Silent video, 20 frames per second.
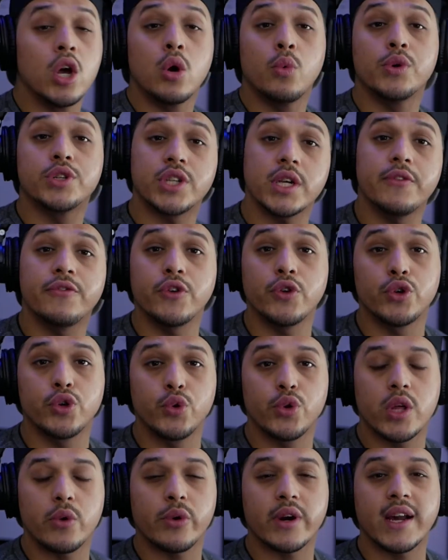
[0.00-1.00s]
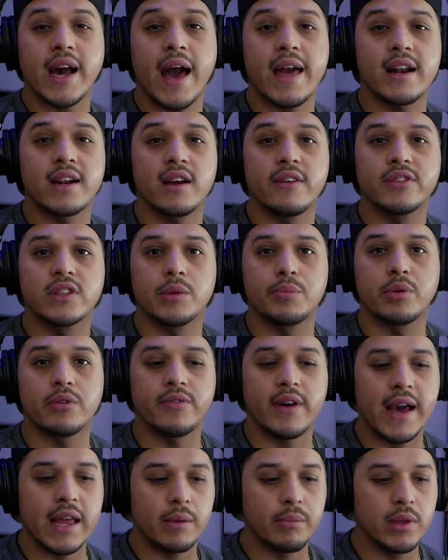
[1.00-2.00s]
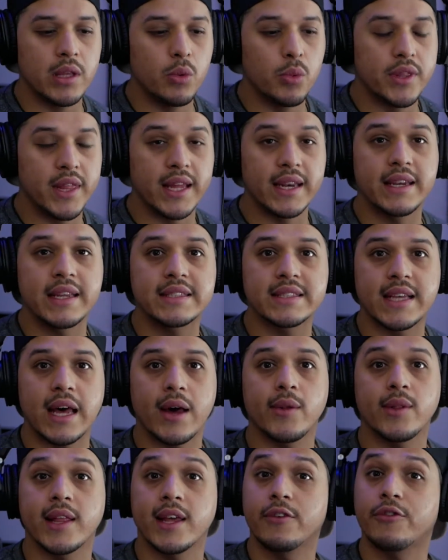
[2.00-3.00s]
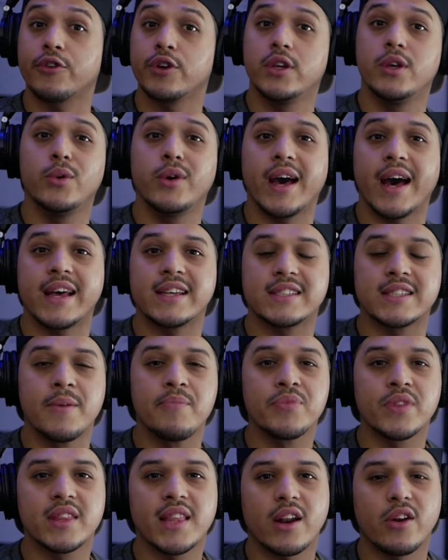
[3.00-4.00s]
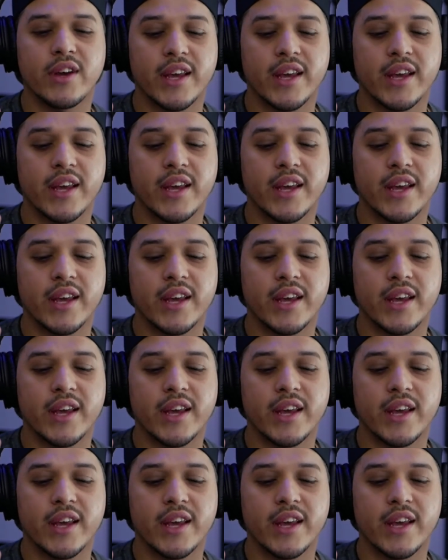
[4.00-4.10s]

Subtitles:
which if you do, they were kind enough to provide me with a discount link for you guys that'll